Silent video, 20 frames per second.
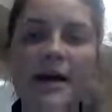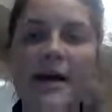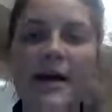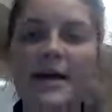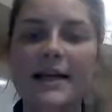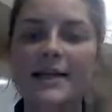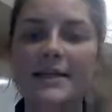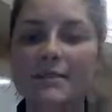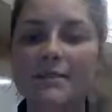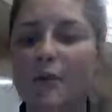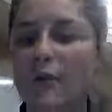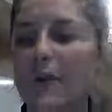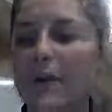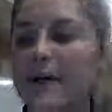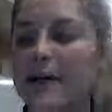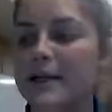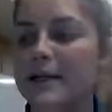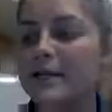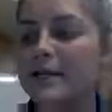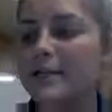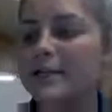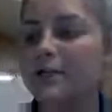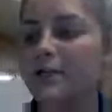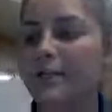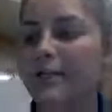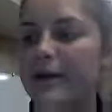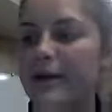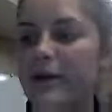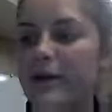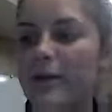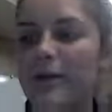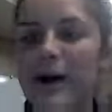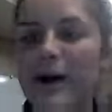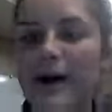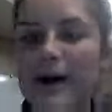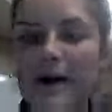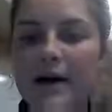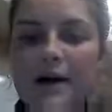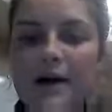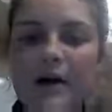It is important to be
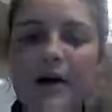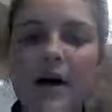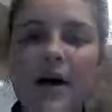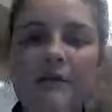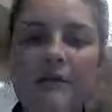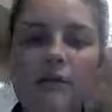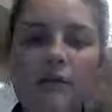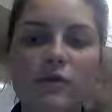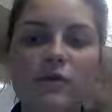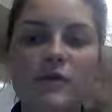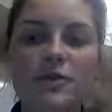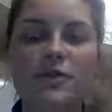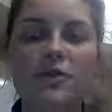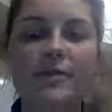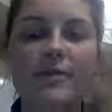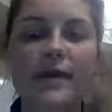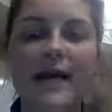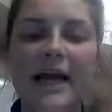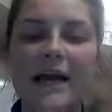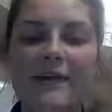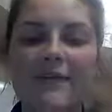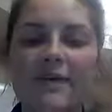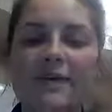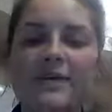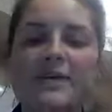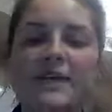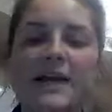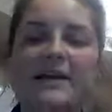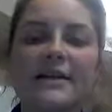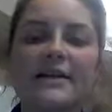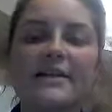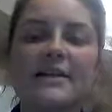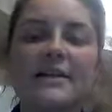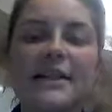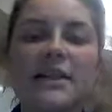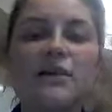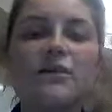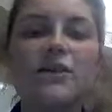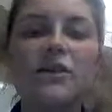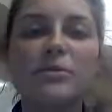aware of cultural behaviors and
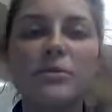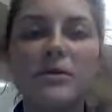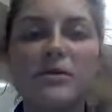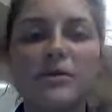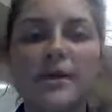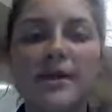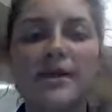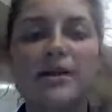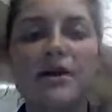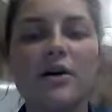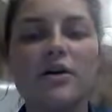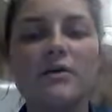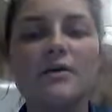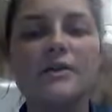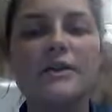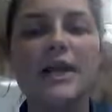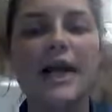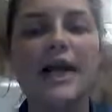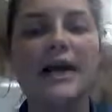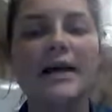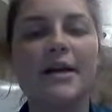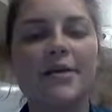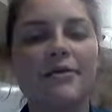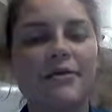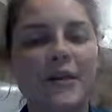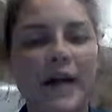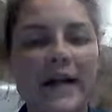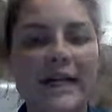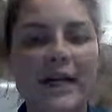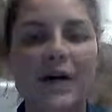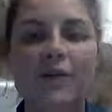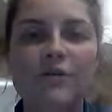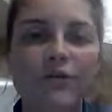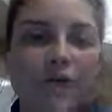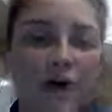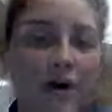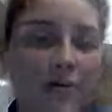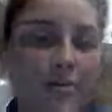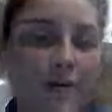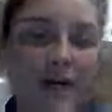distinguish between those and flat out
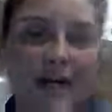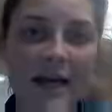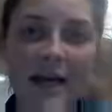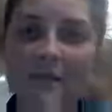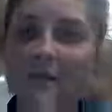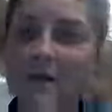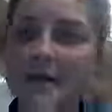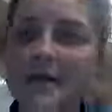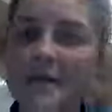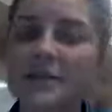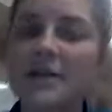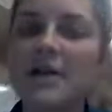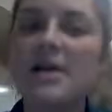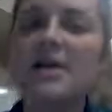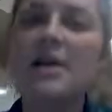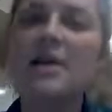wrong behaviors.